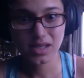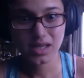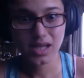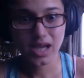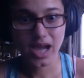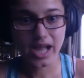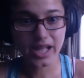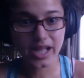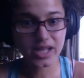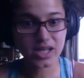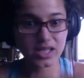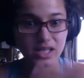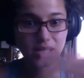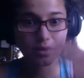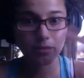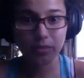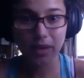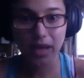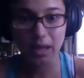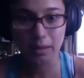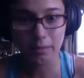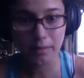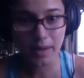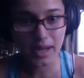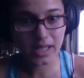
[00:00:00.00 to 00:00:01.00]
I couldn't
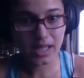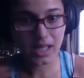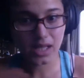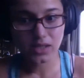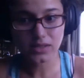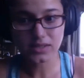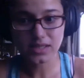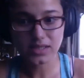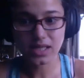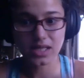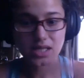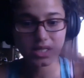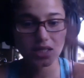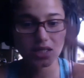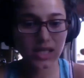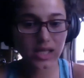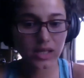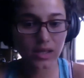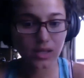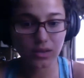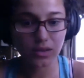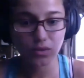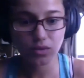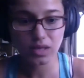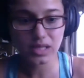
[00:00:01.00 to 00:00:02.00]
paint my nails. I
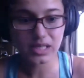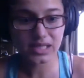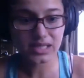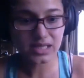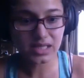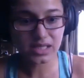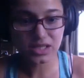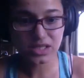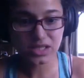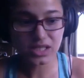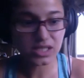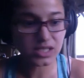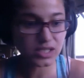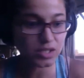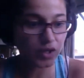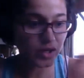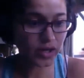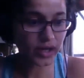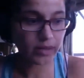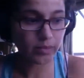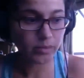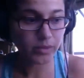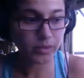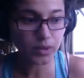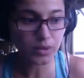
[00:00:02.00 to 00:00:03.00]
couldn't listen to
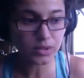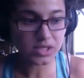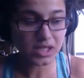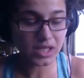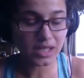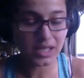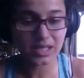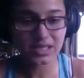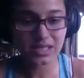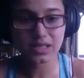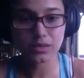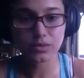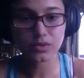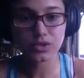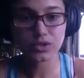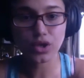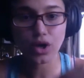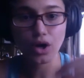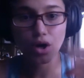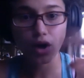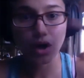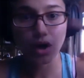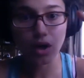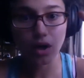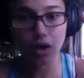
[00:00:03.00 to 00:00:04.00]
certain music because it was
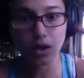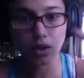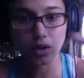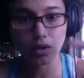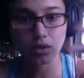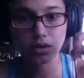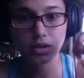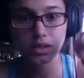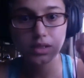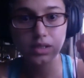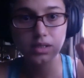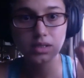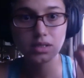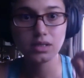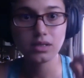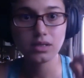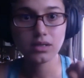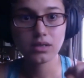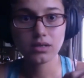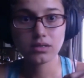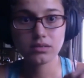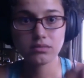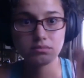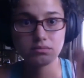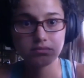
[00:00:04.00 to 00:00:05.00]
all
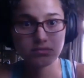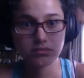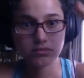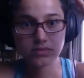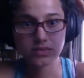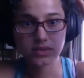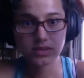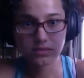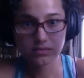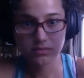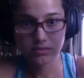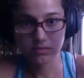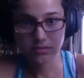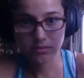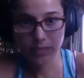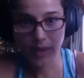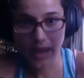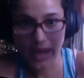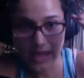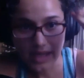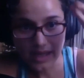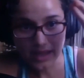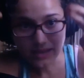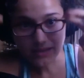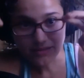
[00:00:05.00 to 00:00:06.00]

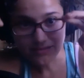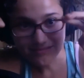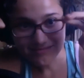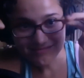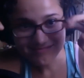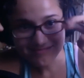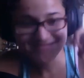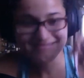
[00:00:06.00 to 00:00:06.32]
pagan.